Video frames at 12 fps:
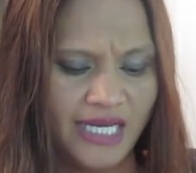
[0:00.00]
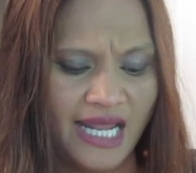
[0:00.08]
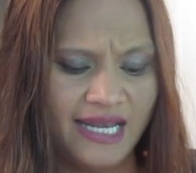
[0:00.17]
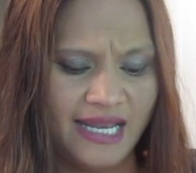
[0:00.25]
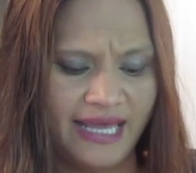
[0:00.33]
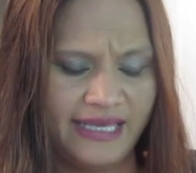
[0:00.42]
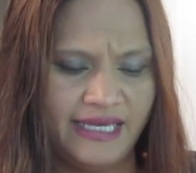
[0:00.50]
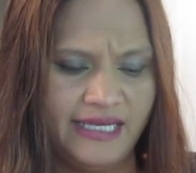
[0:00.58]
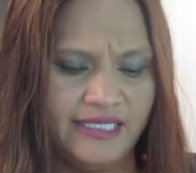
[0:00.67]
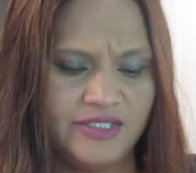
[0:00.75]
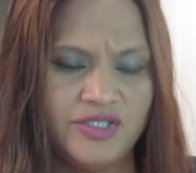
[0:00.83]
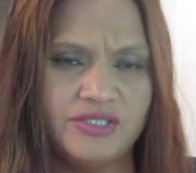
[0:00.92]
I like
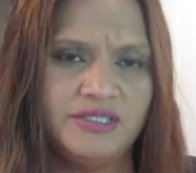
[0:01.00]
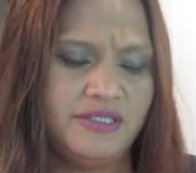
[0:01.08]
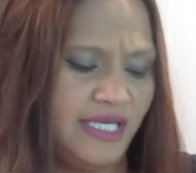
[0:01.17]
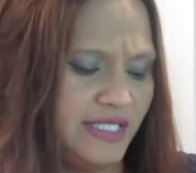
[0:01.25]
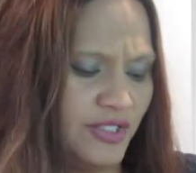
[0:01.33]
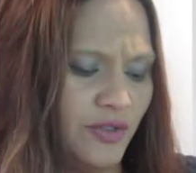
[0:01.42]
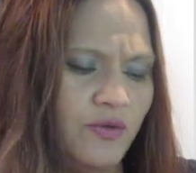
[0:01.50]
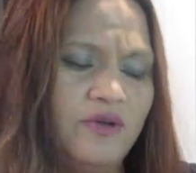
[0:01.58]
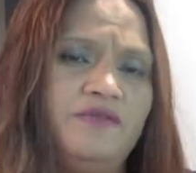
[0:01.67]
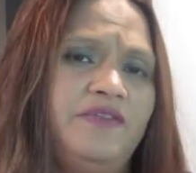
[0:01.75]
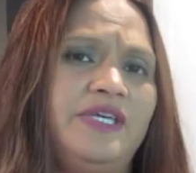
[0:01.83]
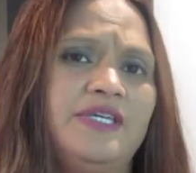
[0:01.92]
it. It's just, it's so
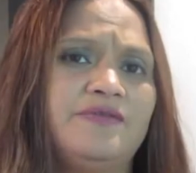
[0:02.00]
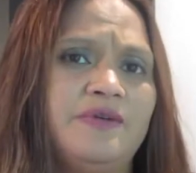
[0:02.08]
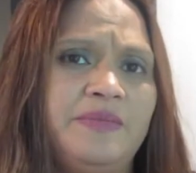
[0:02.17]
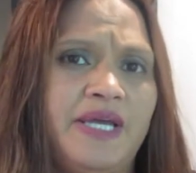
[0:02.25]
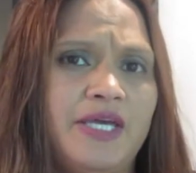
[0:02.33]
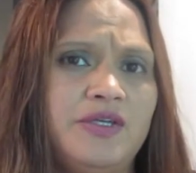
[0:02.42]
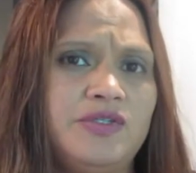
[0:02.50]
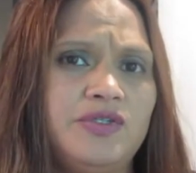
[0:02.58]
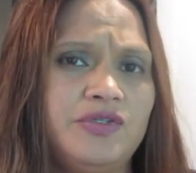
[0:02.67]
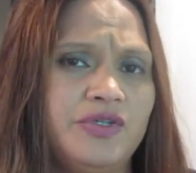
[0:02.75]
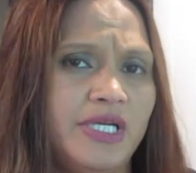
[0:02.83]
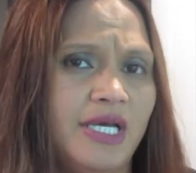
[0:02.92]
convenient for me. I used
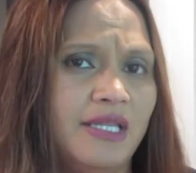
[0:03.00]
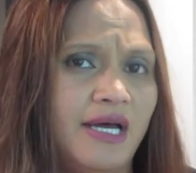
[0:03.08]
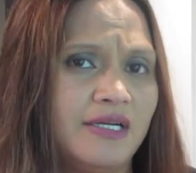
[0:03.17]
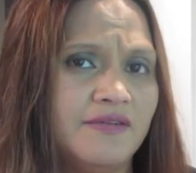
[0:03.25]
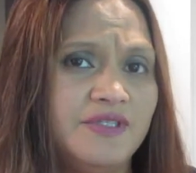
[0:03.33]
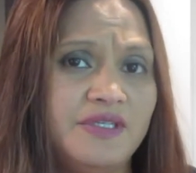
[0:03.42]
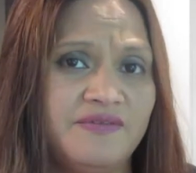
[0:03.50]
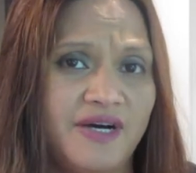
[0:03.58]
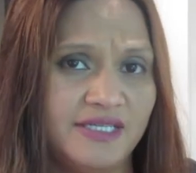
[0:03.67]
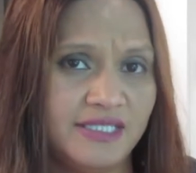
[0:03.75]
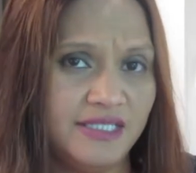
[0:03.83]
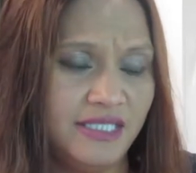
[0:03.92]
to drink a lot of
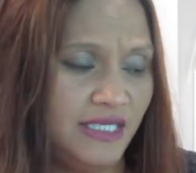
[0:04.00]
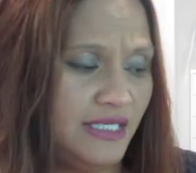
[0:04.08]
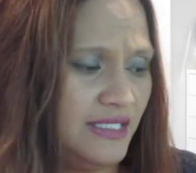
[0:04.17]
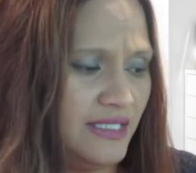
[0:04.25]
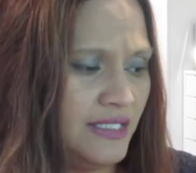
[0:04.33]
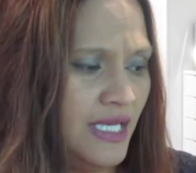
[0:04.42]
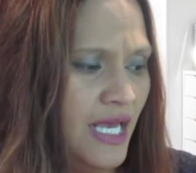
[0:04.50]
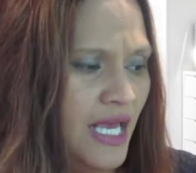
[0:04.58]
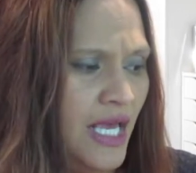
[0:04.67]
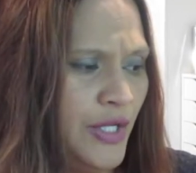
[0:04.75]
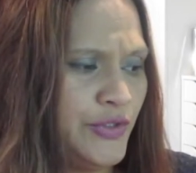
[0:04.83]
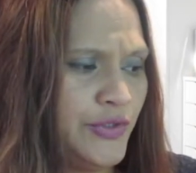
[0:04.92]
Tivana teas.
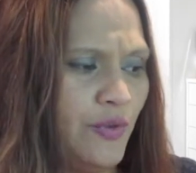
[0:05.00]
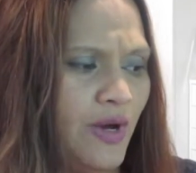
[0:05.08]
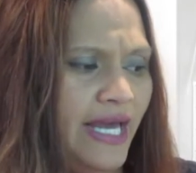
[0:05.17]
So